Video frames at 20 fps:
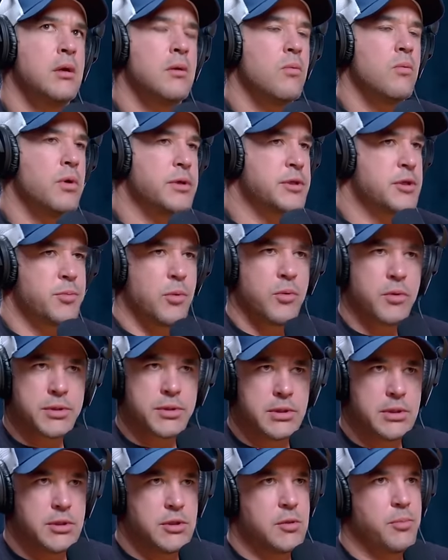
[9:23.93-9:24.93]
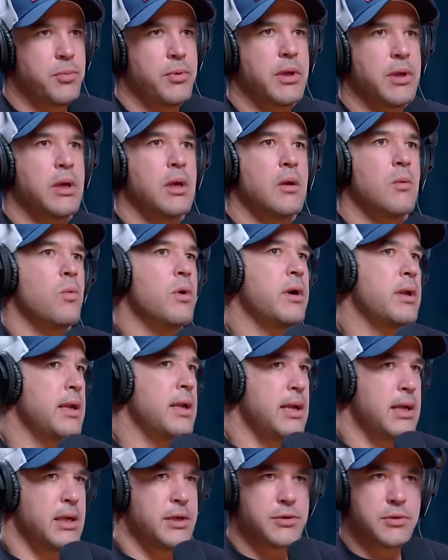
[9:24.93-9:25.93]
what sports did you play, what
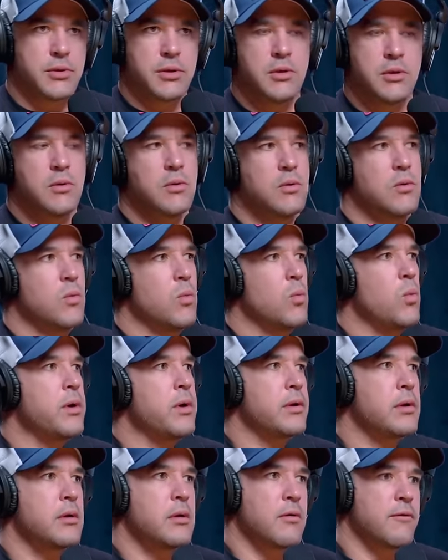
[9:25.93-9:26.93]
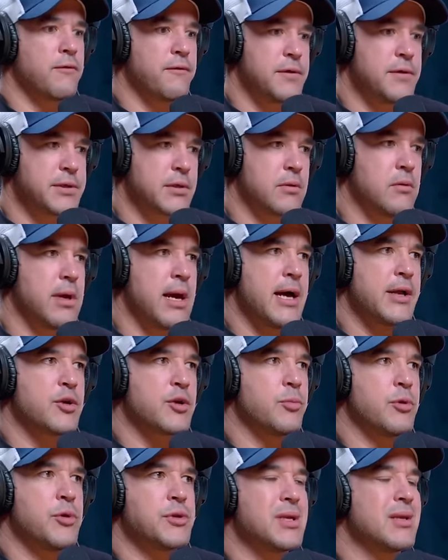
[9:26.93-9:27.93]
age are you, what are your physical
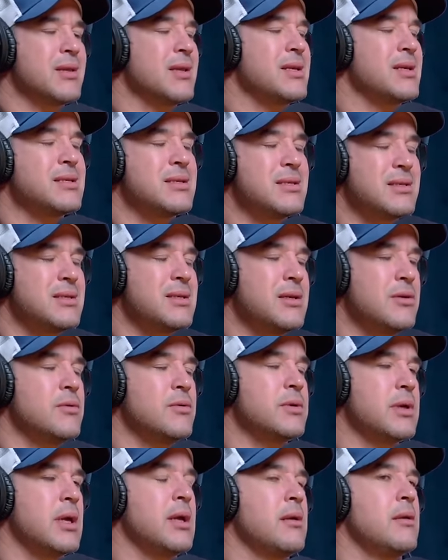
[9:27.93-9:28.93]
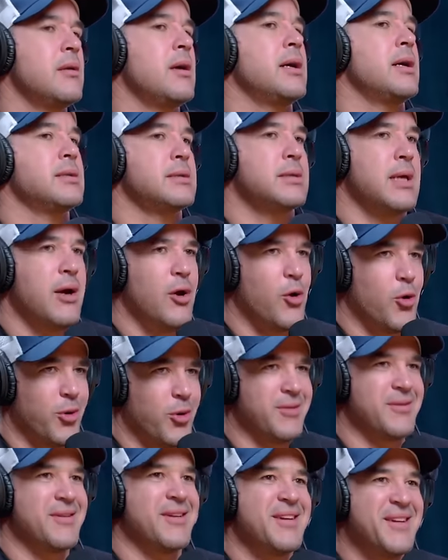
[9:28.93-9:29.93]
attributes, and they still cannot tell
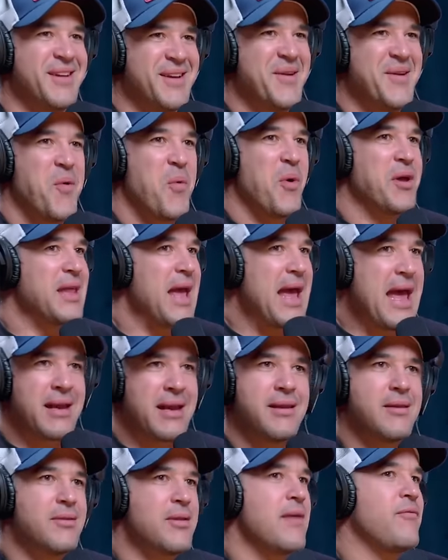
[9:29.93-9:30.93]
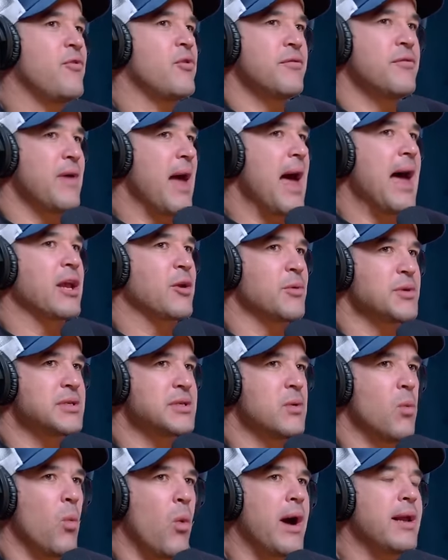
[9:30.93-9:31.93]
with any level of
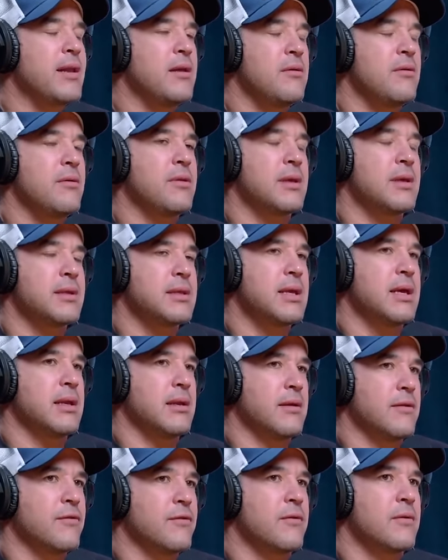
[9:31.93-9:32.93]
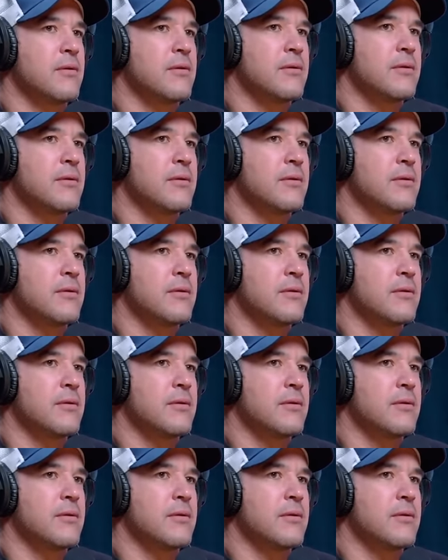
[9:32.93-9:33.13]
accuracy. Yeah. Why do you think that is?